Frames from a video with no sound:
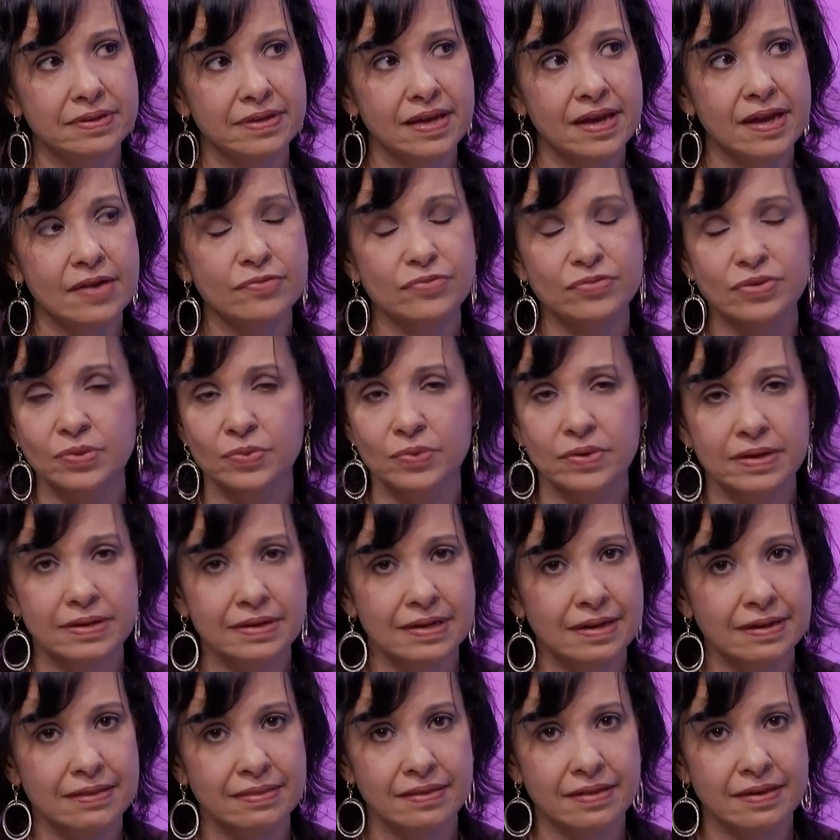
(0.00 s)
everyone,
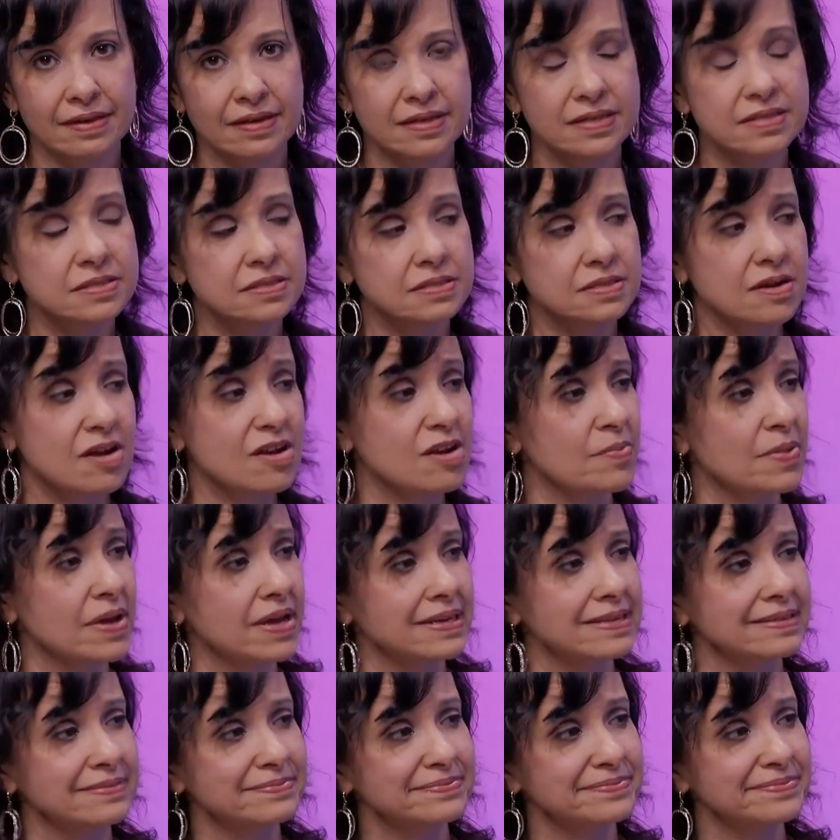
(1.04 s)
I think, is to talk about
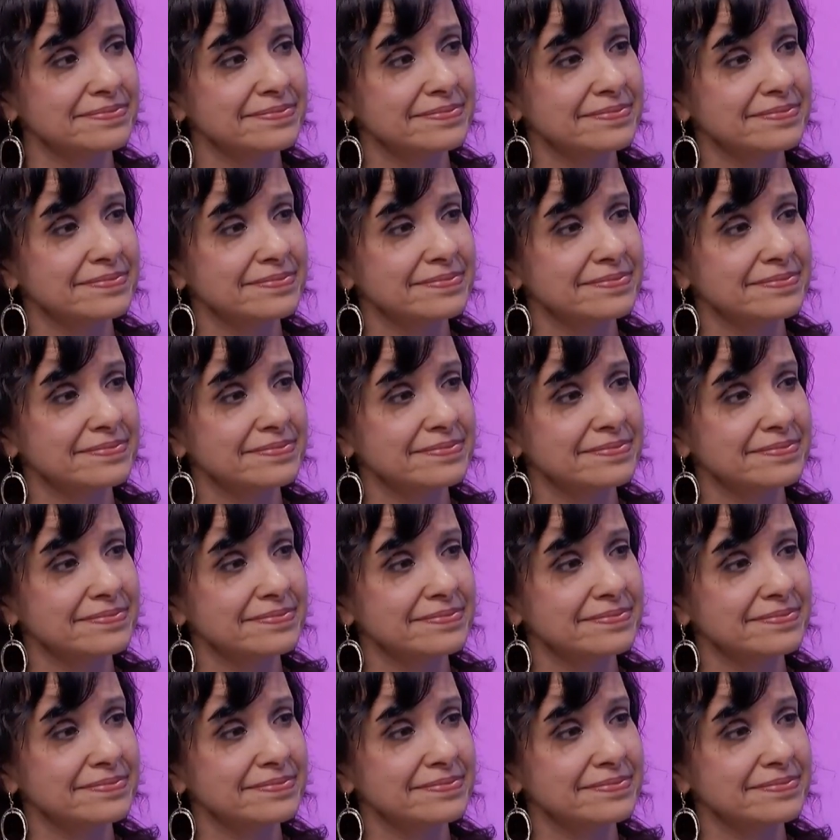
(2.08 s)
it.